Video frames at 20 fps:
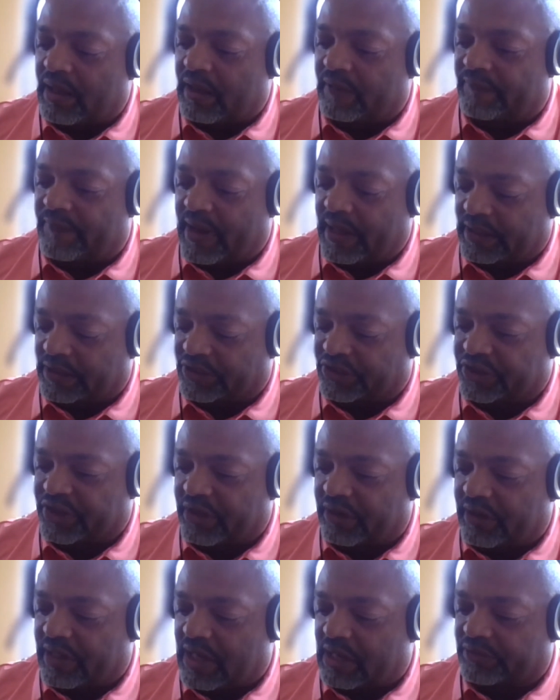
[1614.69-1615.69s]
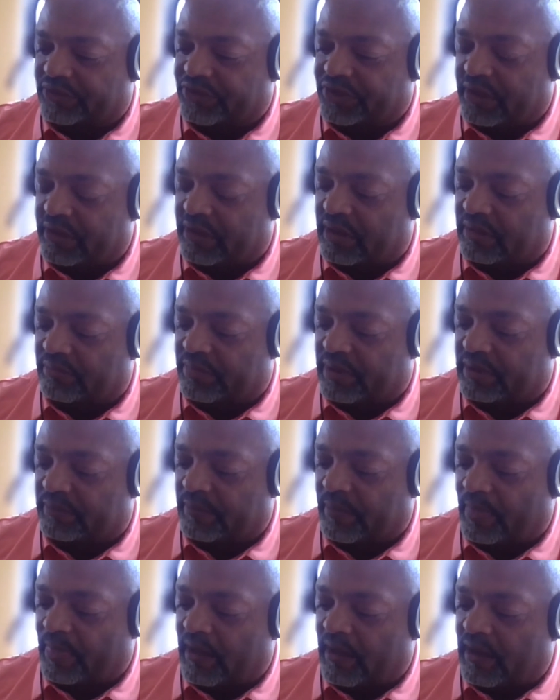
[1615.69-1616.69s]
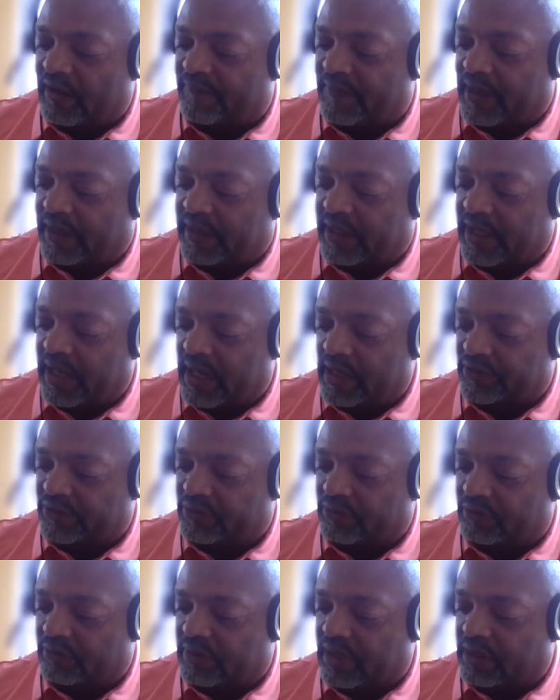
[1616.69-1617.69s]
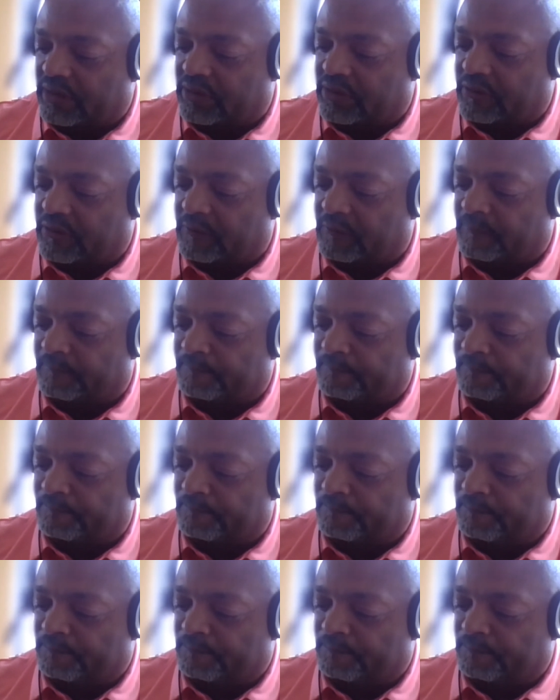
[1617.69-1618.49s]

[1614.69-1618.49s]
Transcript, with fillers: if I can share it, I'll share it. But if I can, it's okay too.